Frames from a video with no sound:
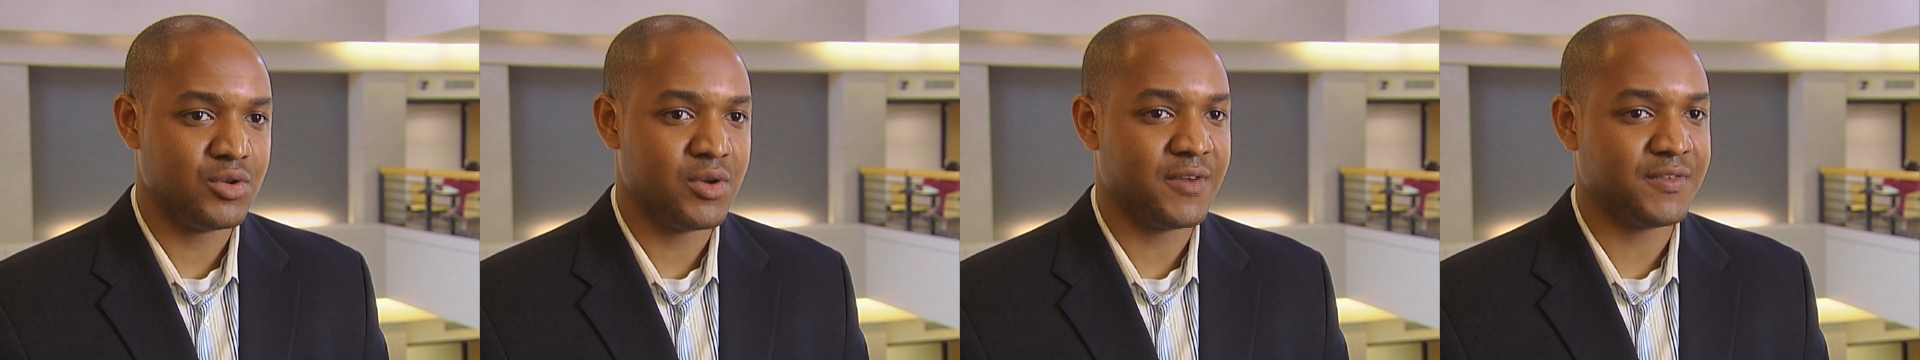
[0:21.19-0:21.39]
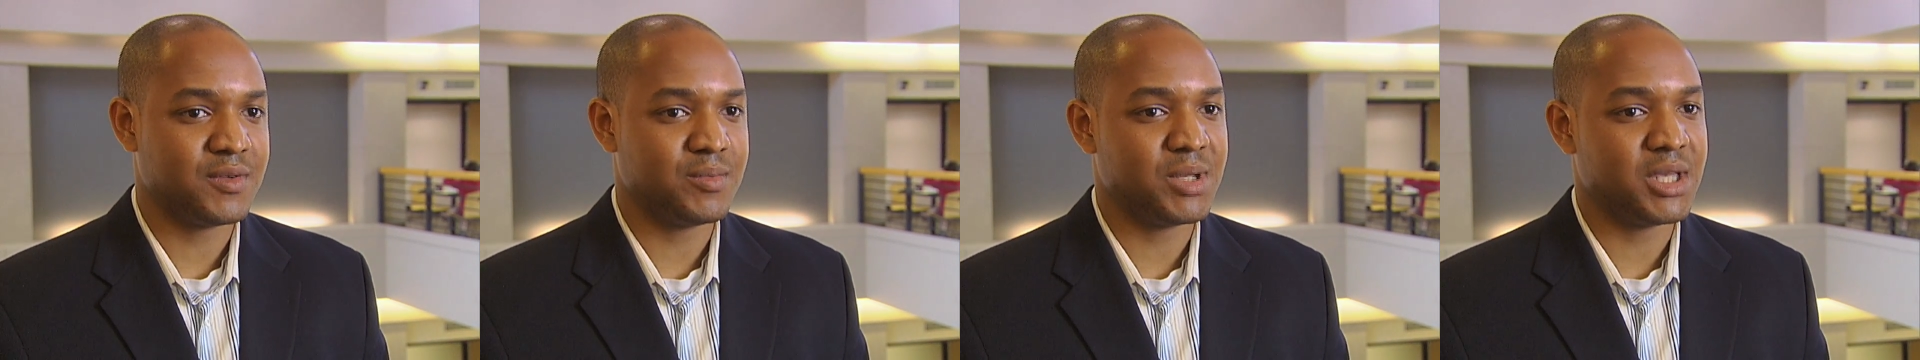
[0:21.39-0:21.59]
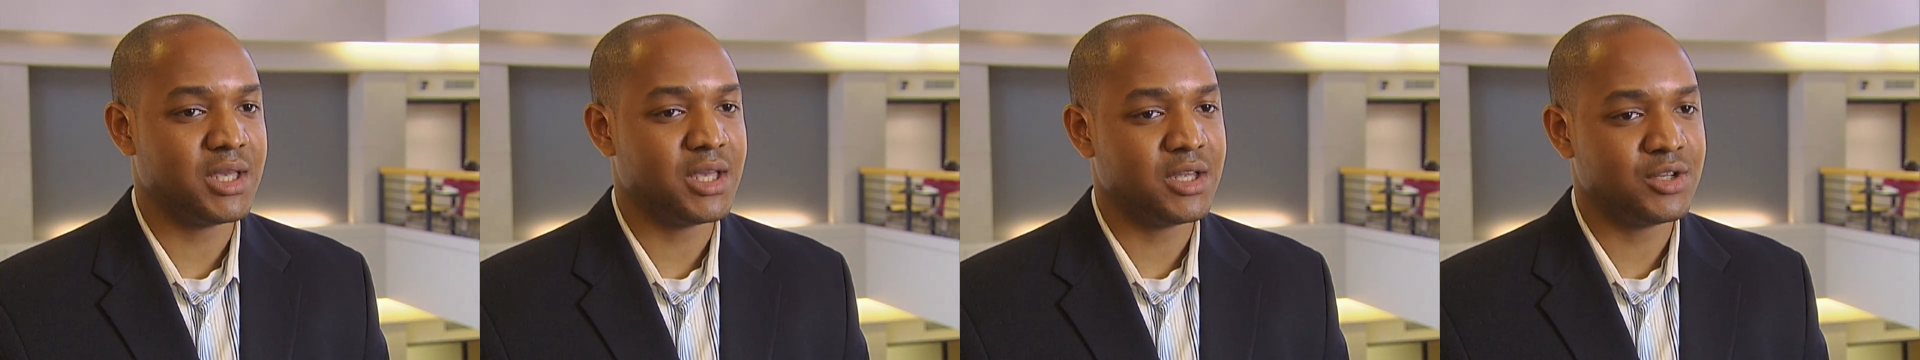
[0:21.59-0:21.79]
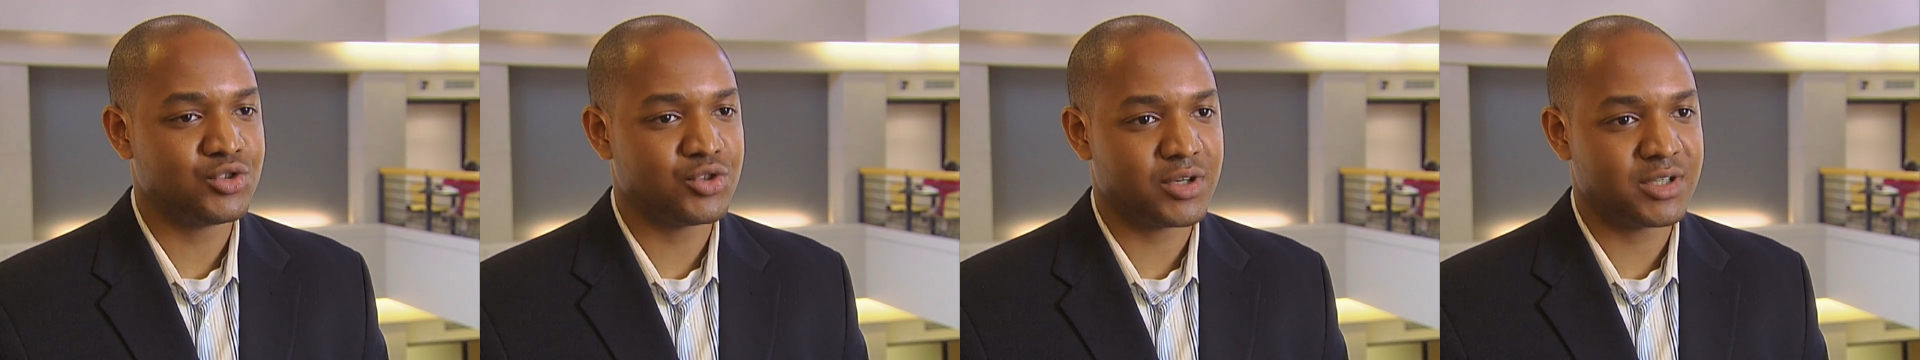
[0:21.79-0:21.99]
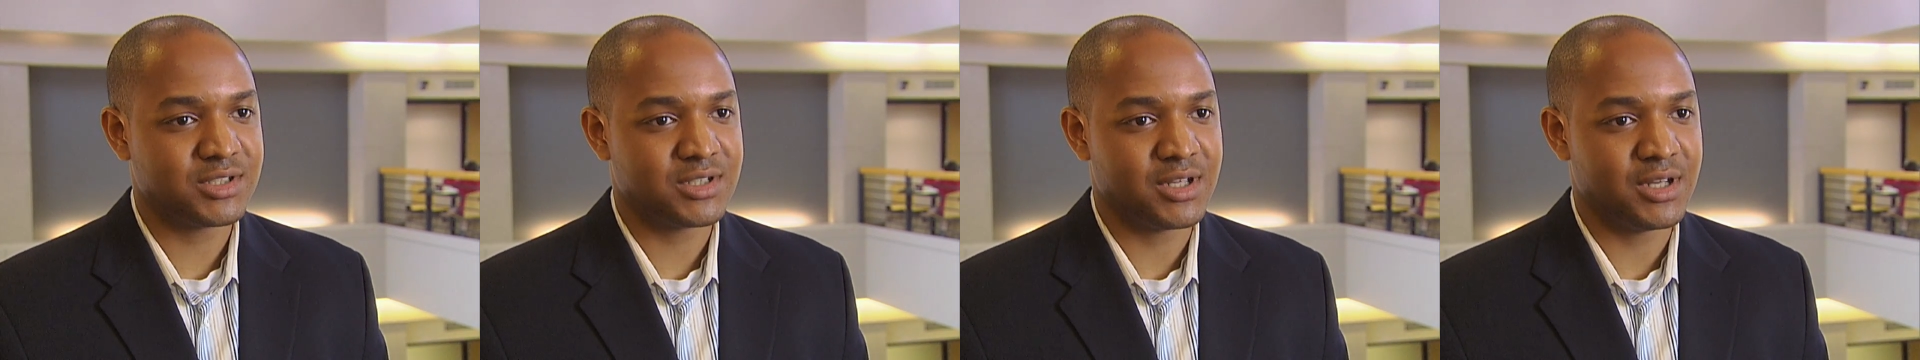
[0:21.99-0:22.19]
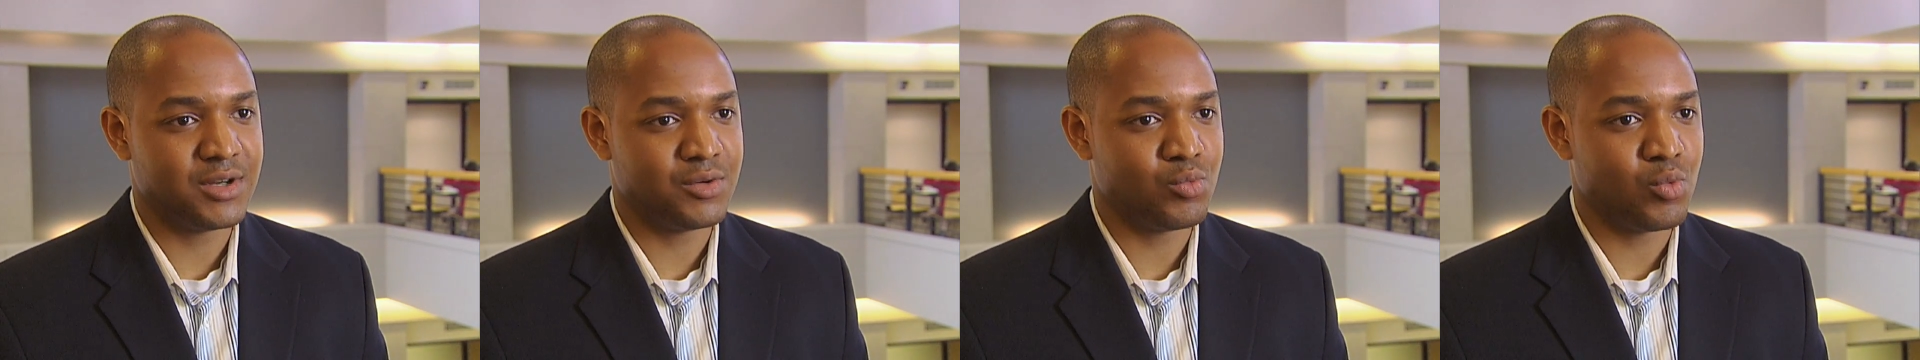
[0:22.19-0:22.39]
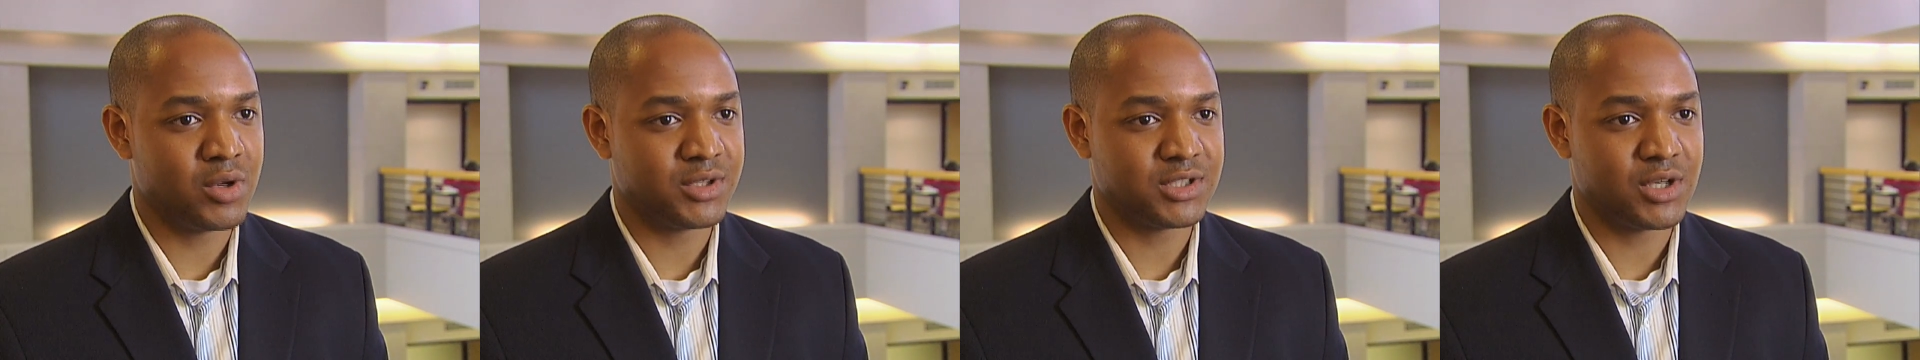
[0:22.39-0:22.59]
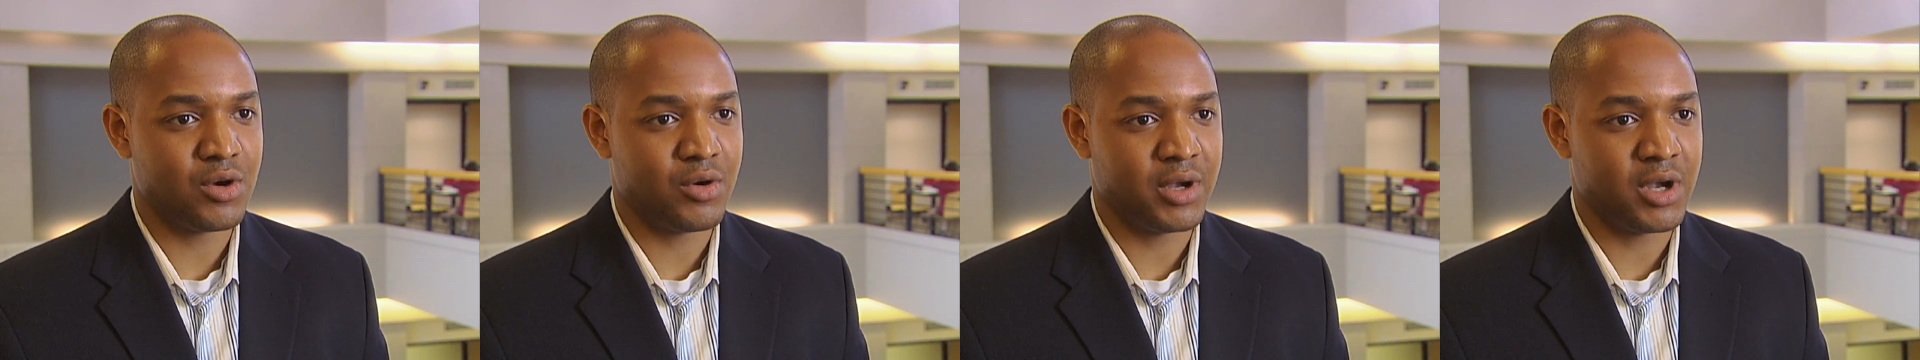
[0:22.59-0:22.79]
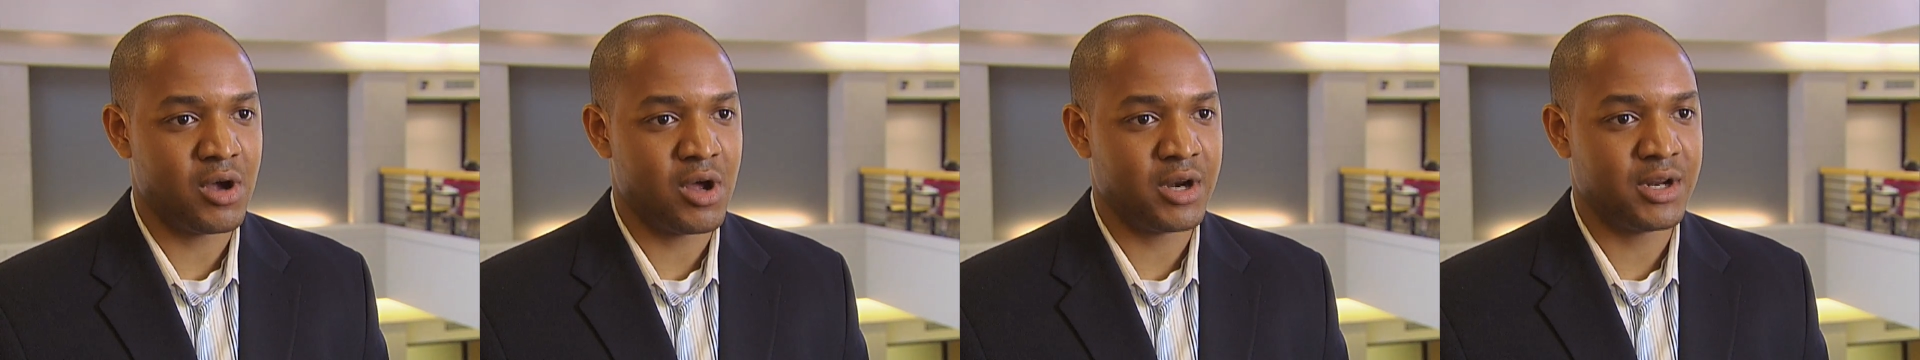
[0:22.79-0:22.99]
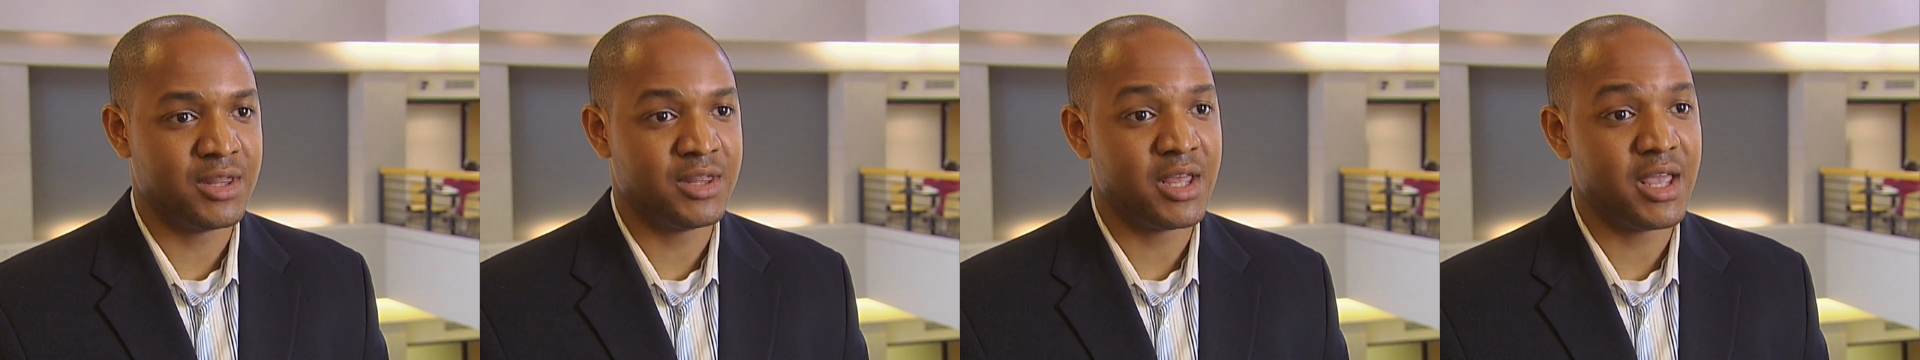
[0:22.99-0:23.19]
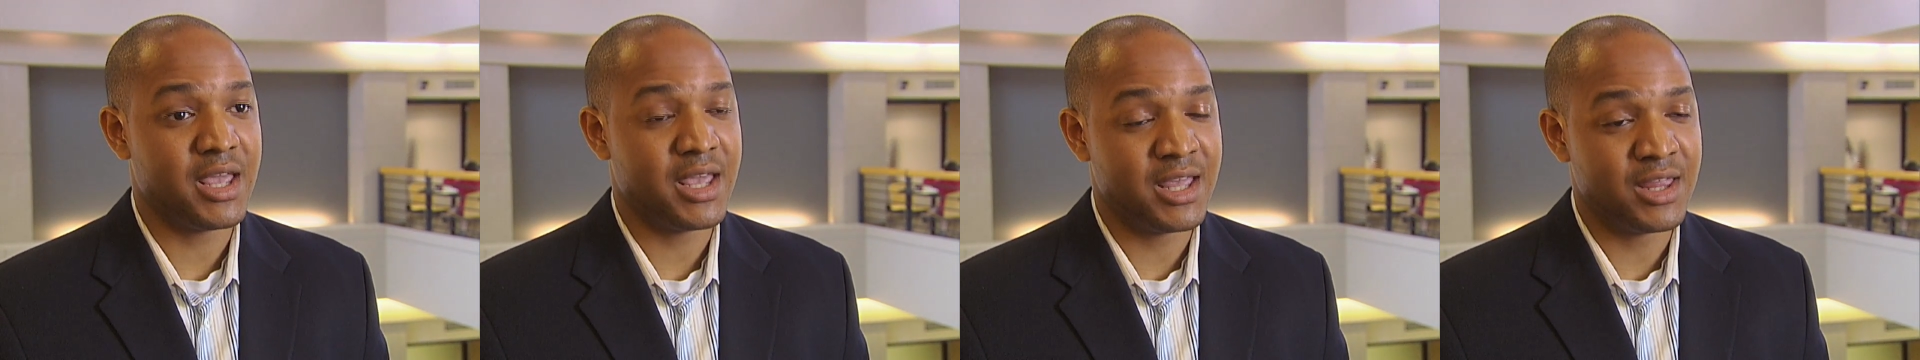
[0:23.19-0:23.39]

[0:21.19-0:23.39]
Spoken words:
You have to be interested in what's going on